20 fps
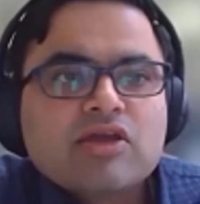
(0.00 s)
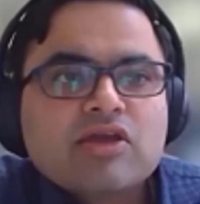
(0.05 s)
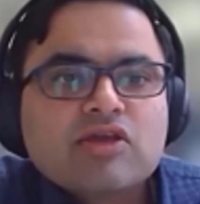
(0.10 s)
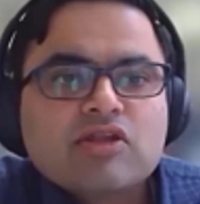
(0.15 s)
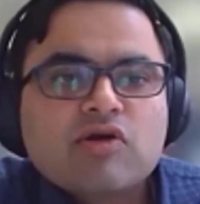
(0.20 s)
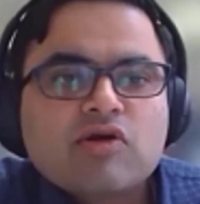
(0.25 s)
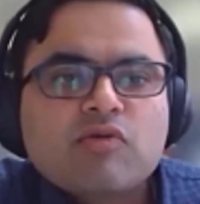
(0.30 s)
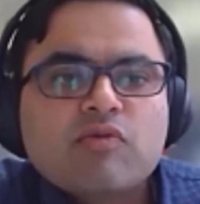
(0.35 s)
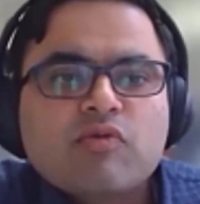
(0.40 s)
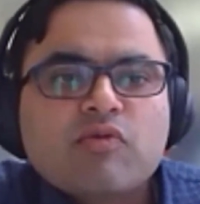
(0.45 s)

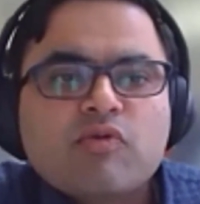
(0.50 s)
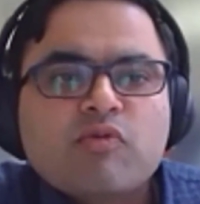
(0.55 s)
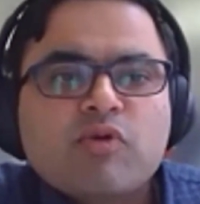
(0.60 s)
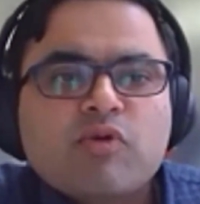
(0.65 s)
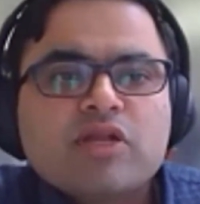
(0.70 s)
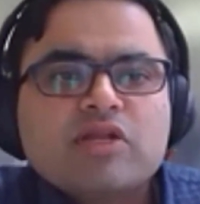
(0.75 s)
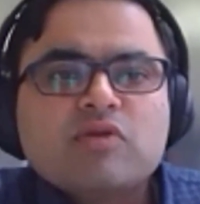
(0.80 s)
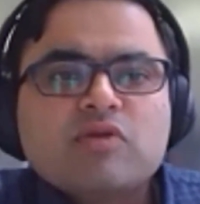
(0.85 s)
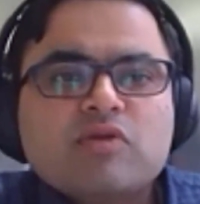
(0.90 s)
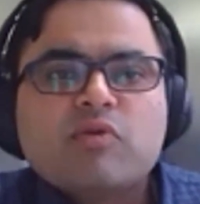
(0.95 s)
you know,
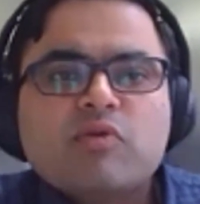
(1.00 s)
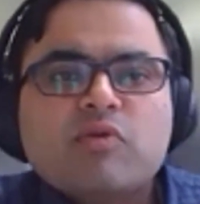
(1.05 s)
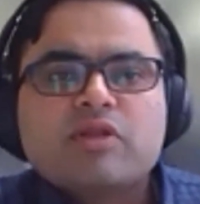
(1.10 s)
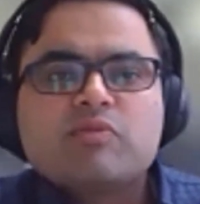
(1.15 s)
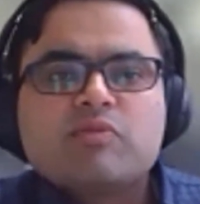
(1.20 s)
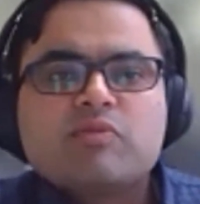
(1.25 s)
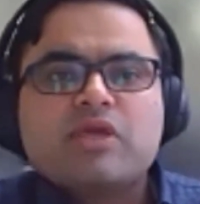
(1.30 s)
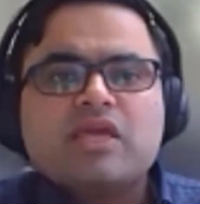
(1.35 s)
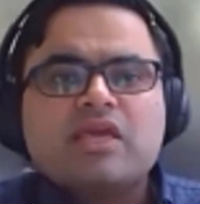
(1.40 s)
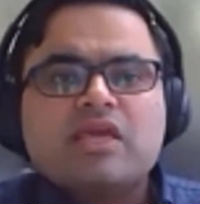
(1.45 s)
what
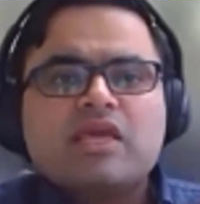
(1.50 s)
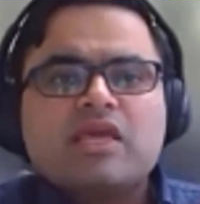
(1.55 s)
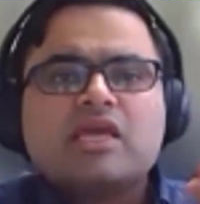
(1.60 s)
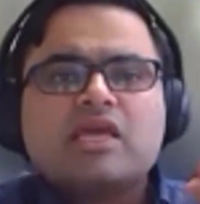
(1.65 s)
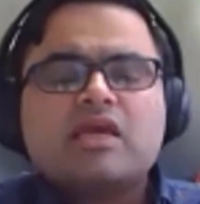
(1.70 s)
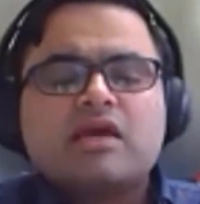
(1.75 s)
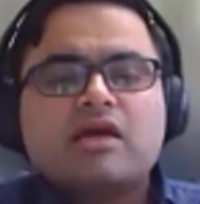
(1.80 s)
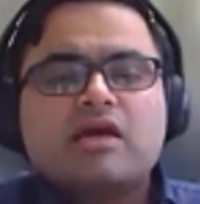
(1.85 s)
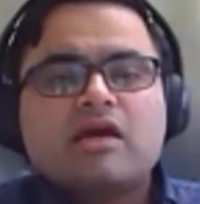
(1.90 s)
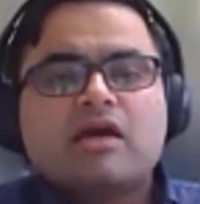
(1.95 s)
what
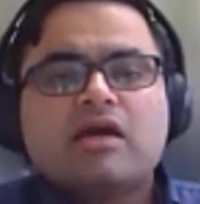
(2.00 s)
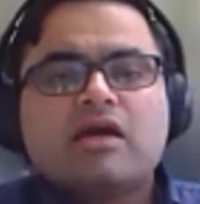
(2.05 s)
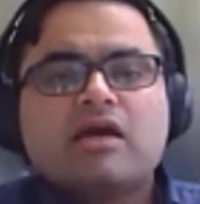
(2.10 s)
we